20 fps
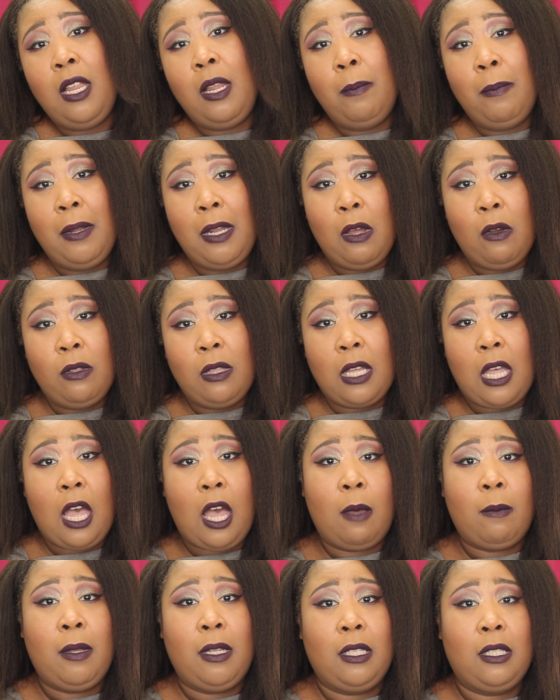below in the
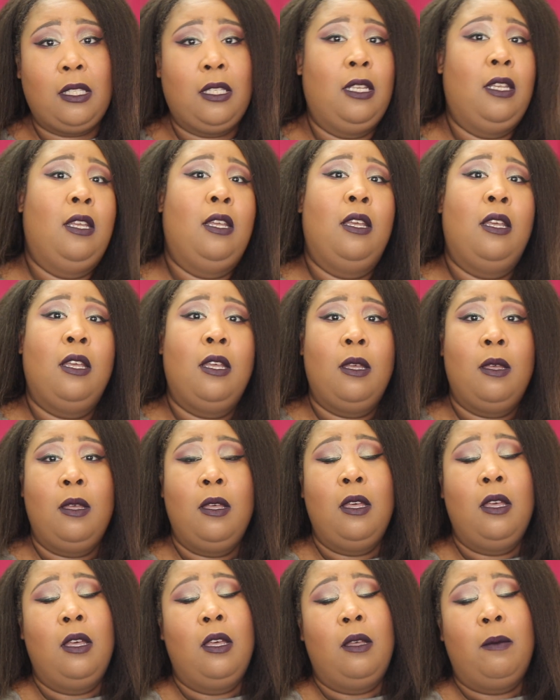comments.
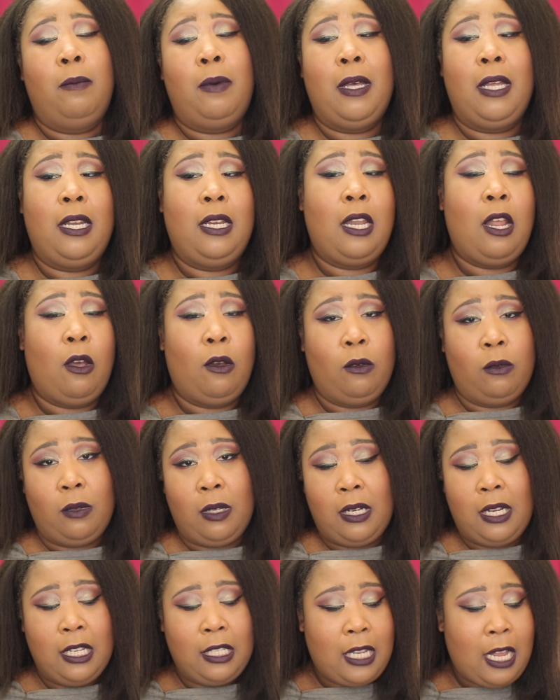But no,
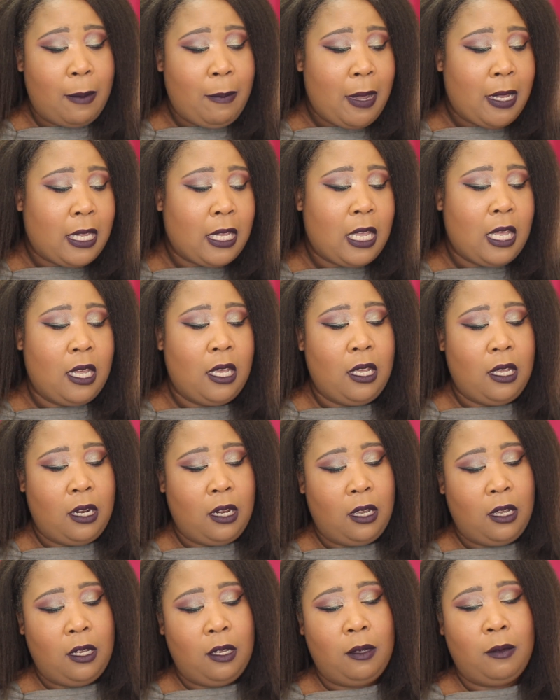it does not make the cut.
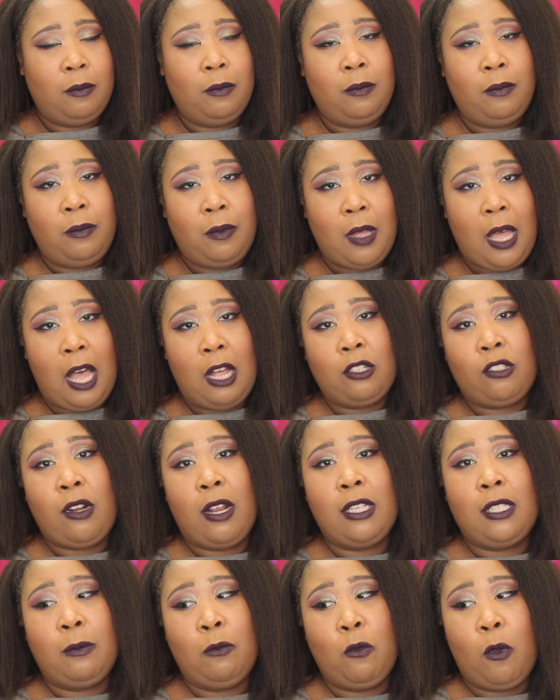I'll
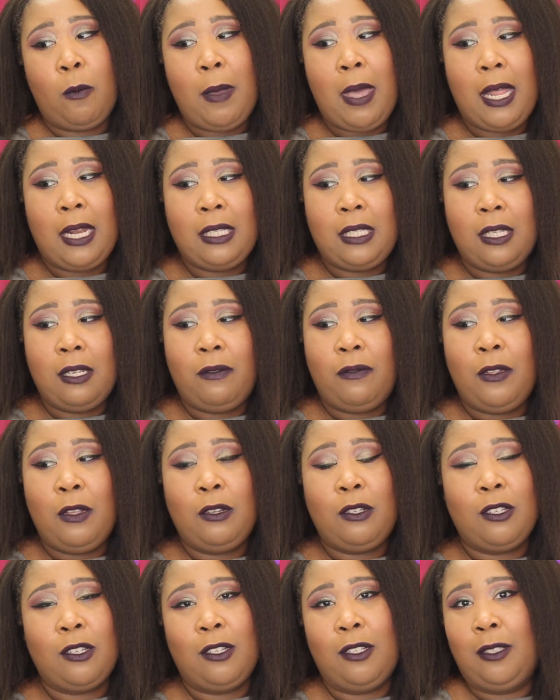try some more palettes in the
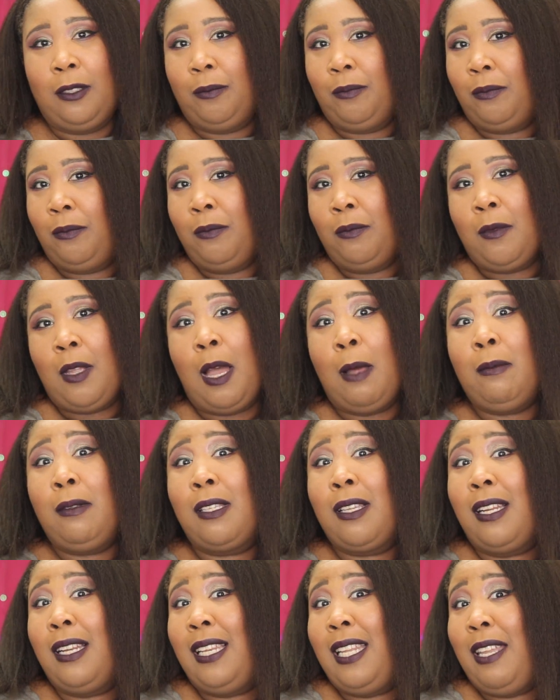future. I'm just
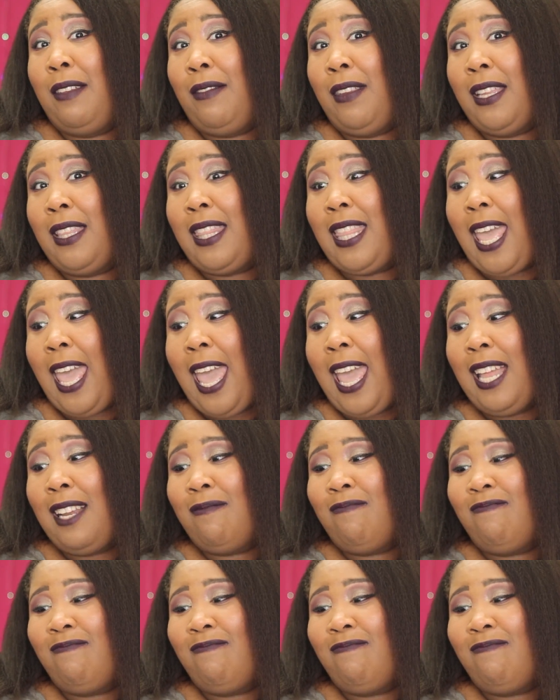gonna leave it at that.